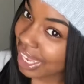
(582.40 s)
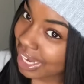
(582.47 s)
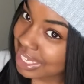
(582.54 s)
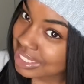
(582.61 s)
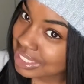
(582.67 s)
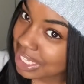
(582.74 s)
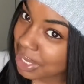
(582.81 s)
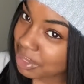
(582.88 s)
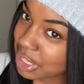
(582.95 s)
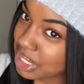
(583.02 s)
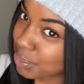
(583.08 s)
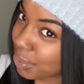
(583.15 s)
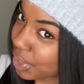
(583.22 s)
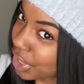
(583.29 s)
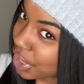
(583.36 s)
I said, this
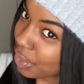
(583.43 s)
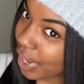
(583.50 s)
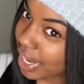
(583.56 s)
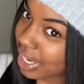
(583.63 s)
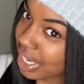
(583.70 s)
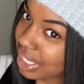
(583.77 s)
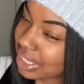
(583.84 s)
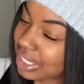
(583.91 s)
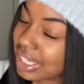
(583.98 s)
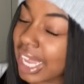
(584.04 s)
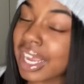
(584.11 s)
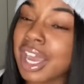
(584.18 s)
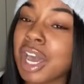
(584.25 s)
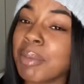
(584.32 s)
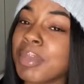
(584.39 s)
pretty gray color. They
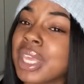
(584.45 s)
come